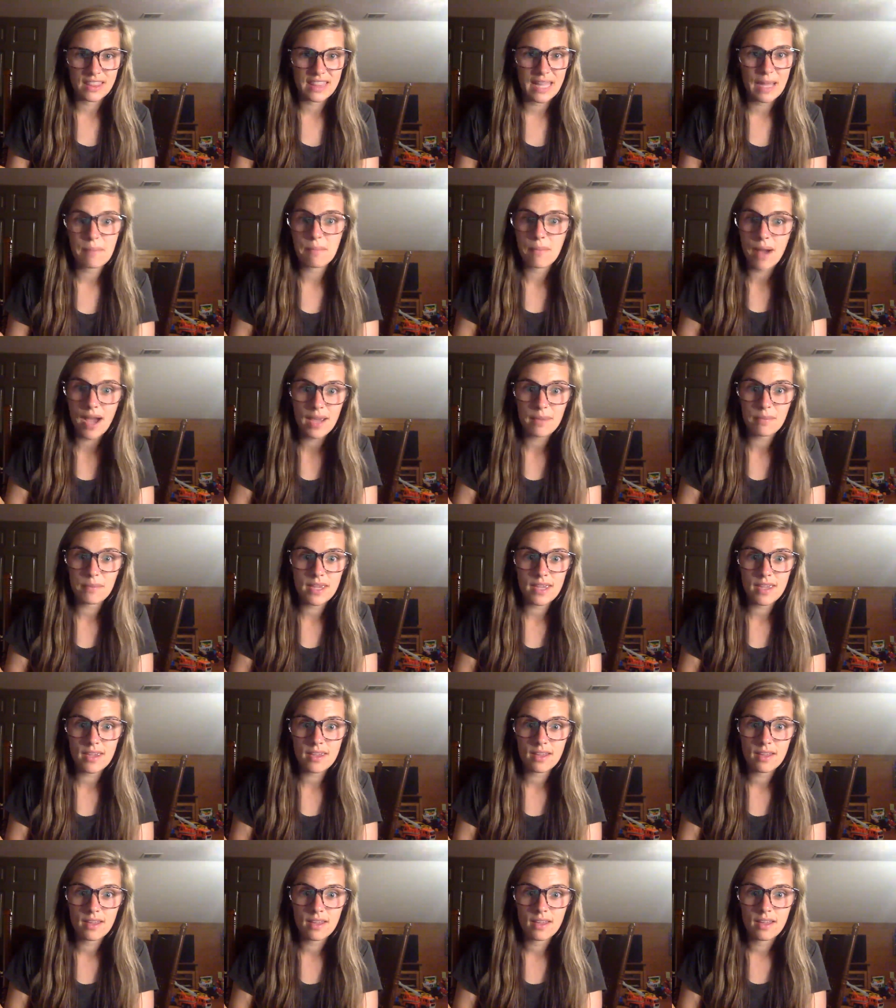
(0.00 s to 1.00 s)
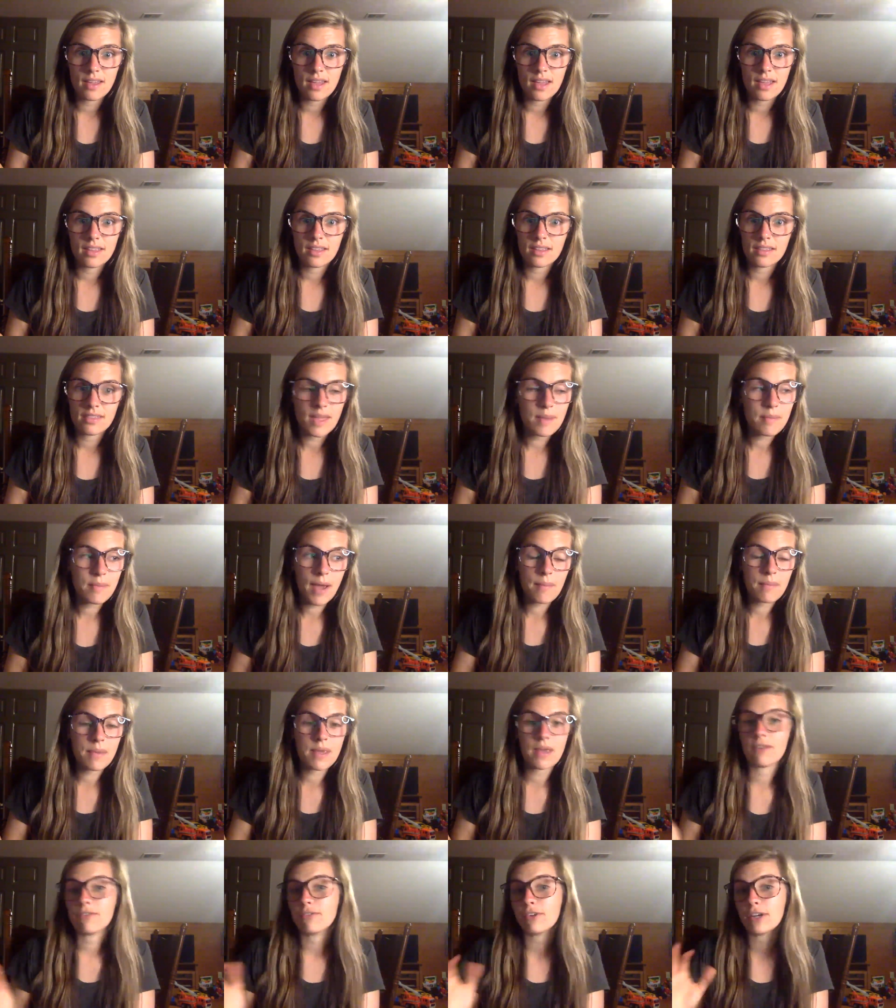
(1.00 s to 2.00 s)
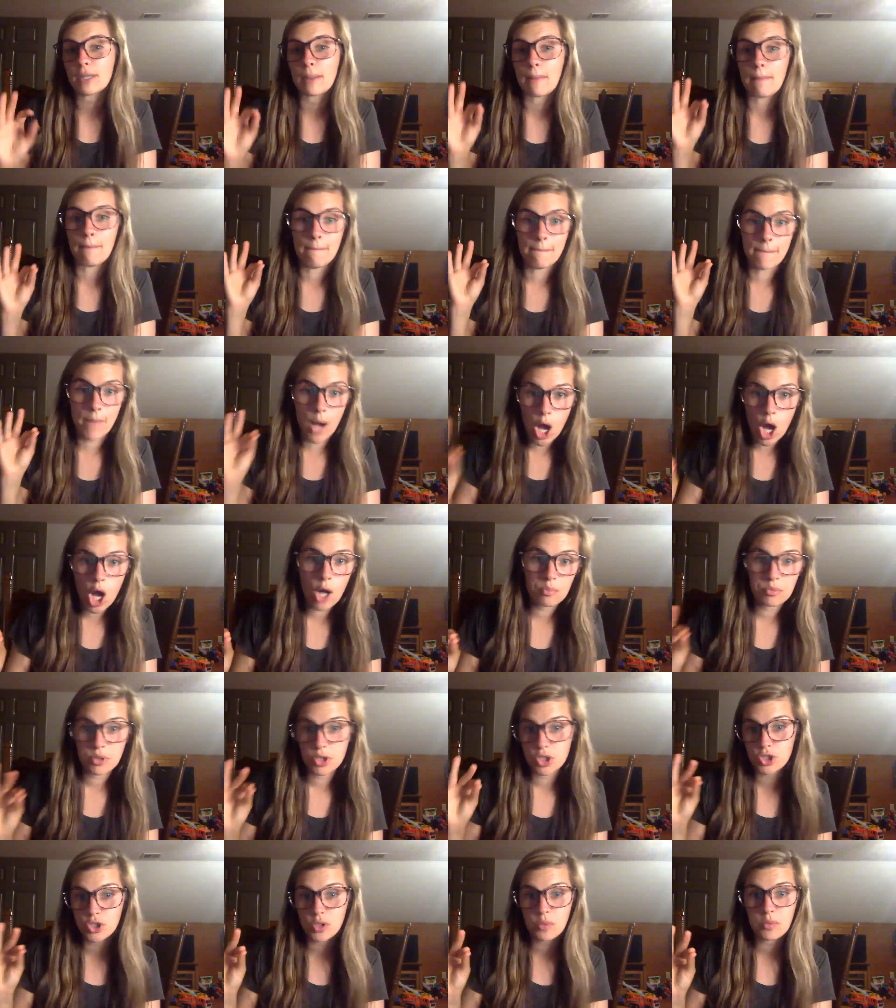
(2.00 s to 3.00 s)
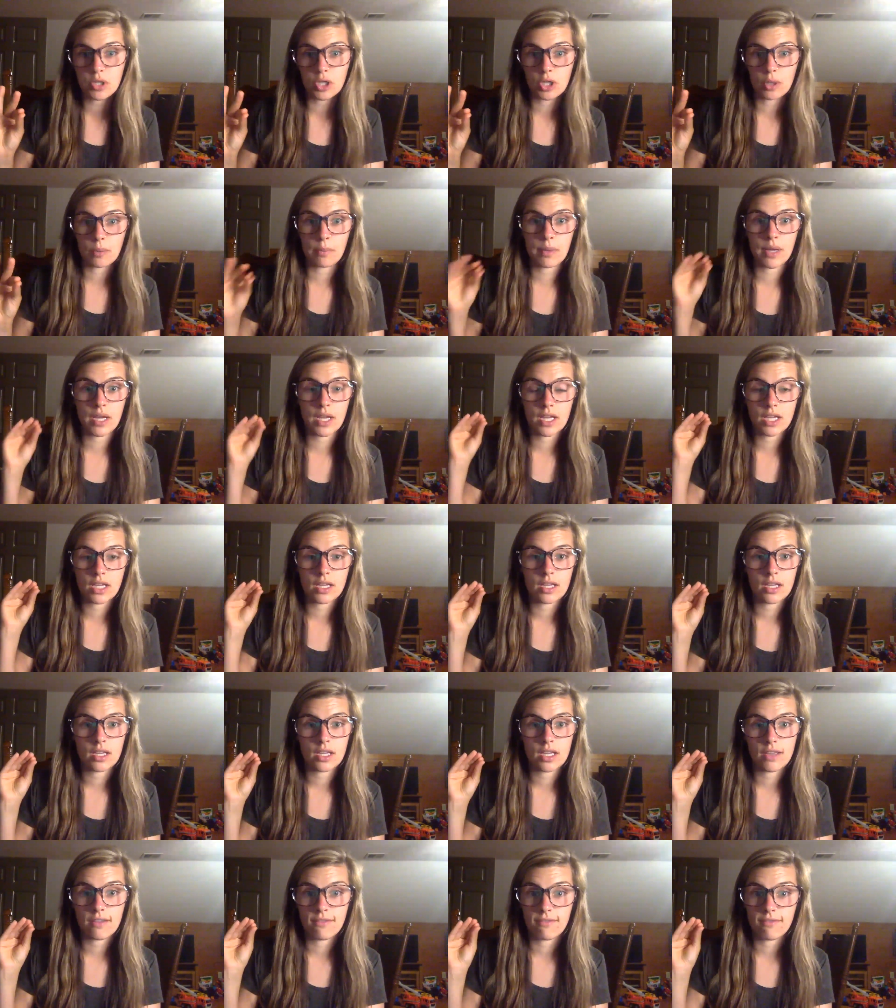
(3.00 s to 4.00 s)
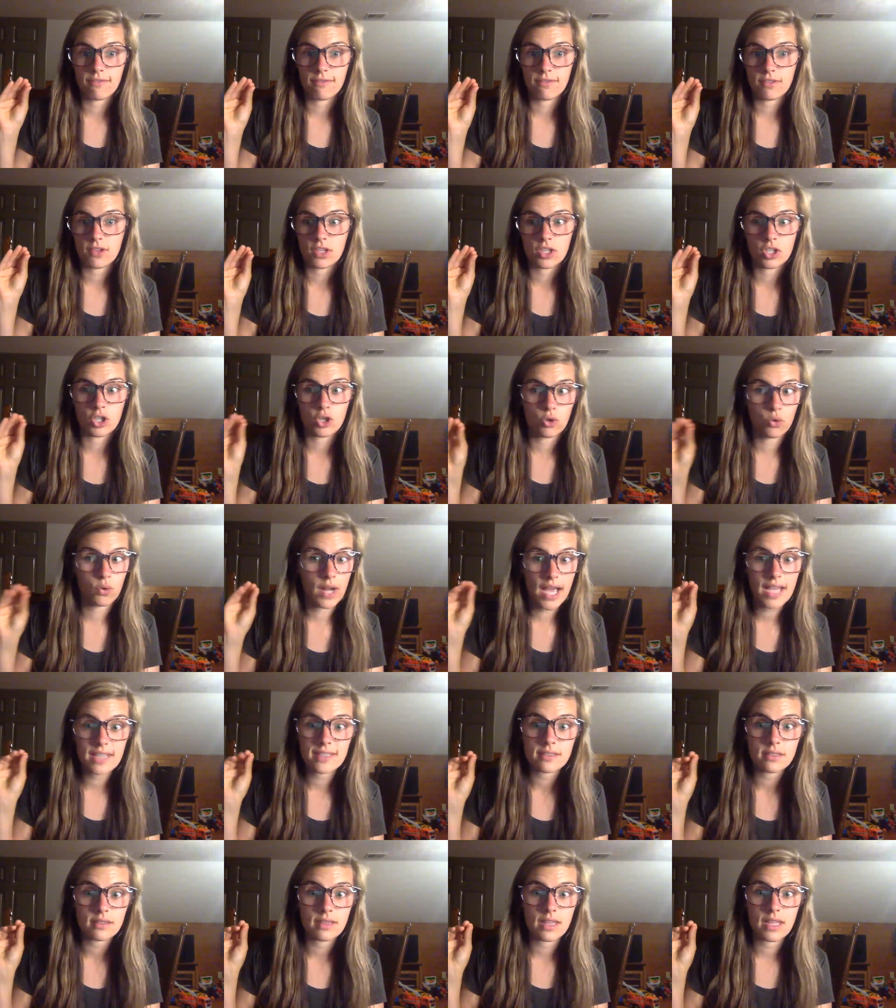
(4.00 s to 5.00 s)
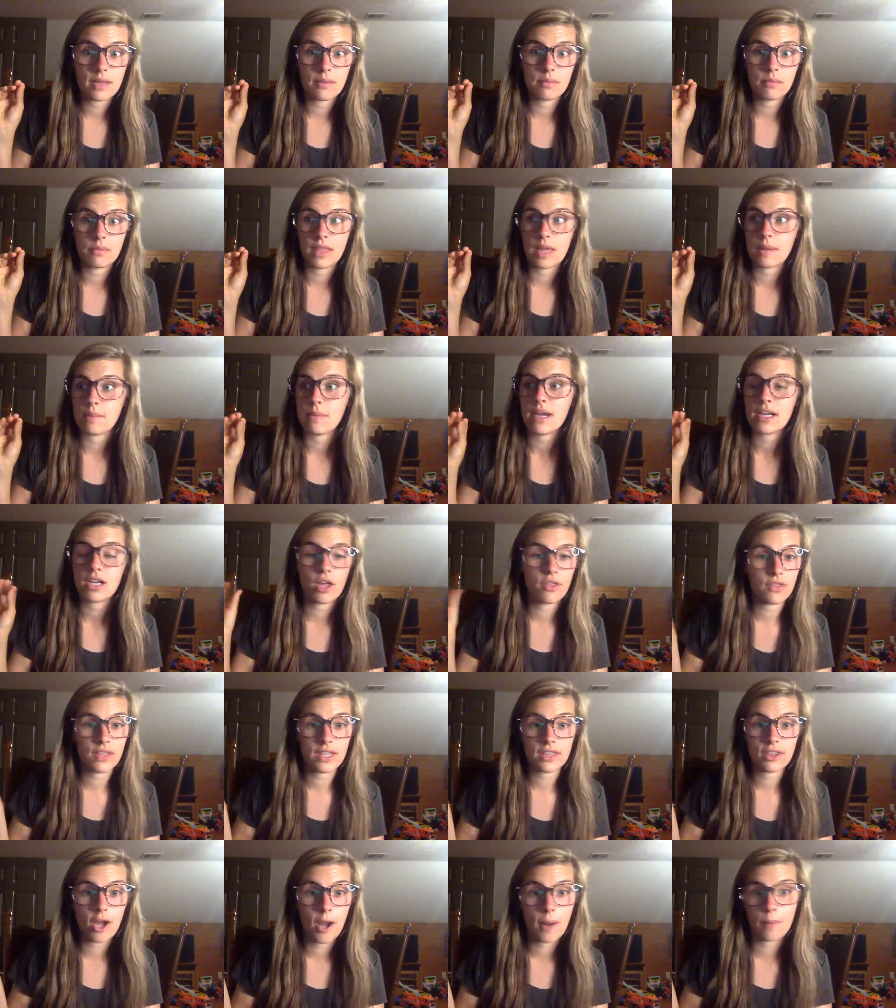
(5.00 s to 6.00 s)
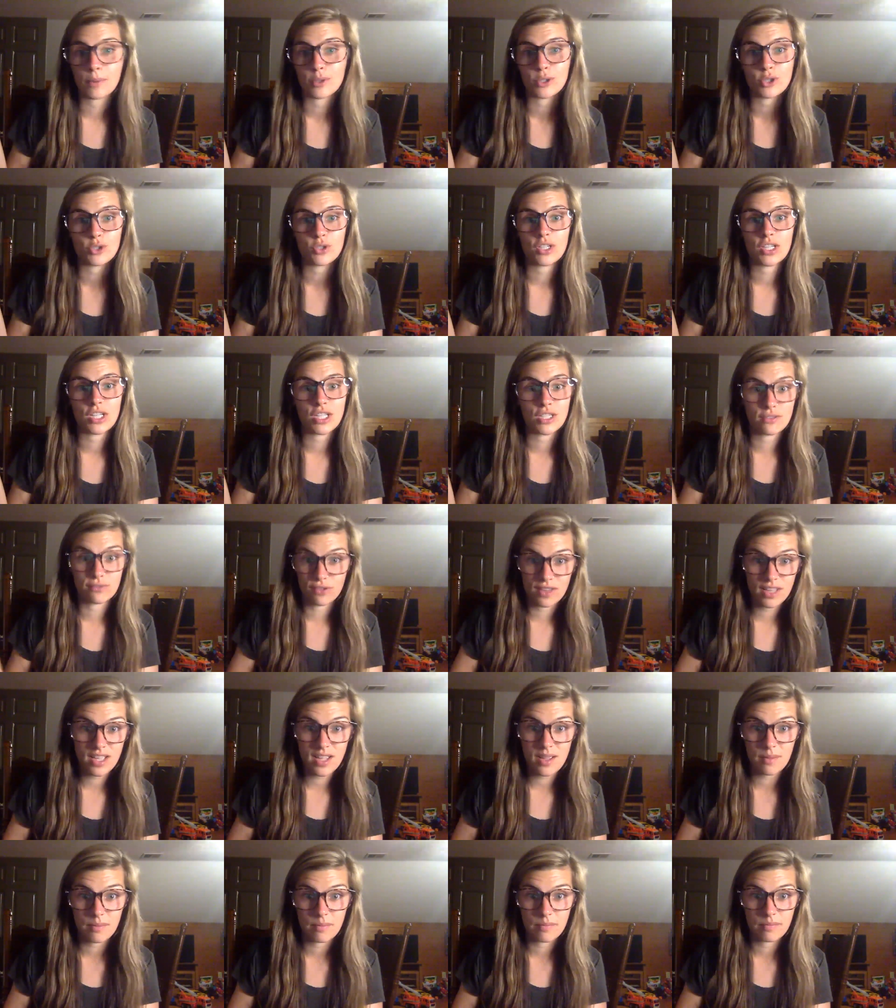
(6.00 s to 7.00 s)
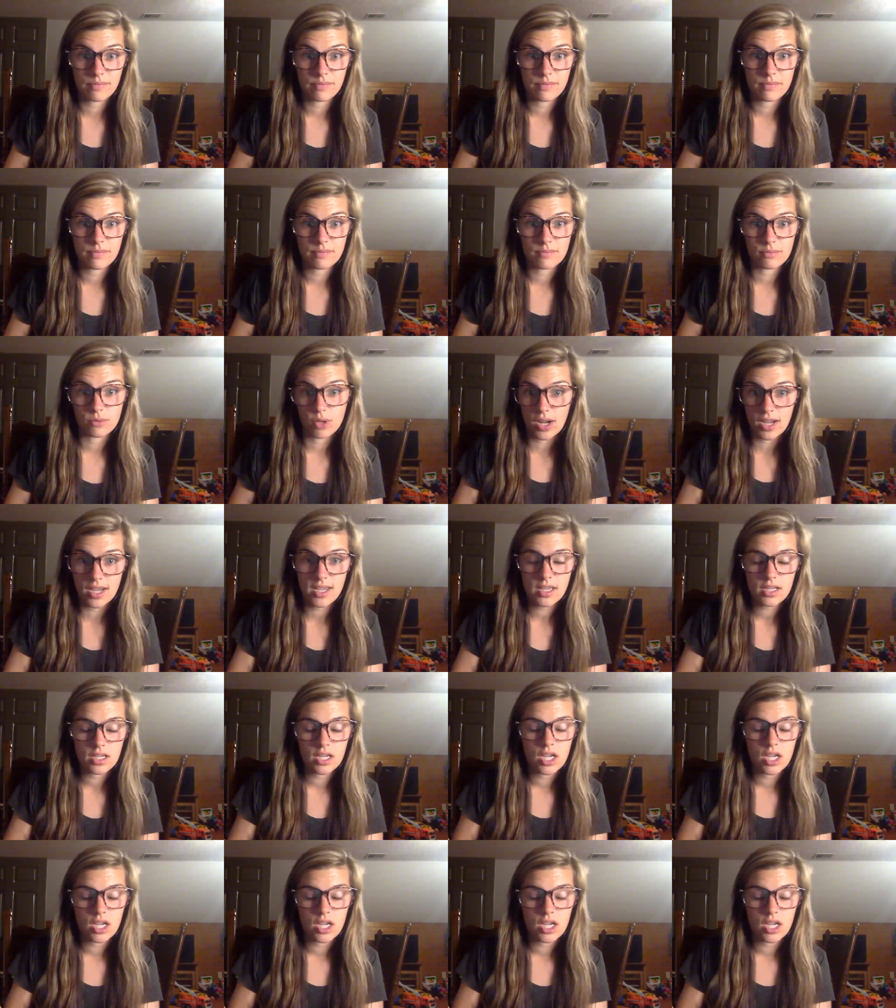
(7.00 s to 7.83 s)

They might be a freaking bomb distributor, but if you don't ask them, they might not think the opportunity is for them, right?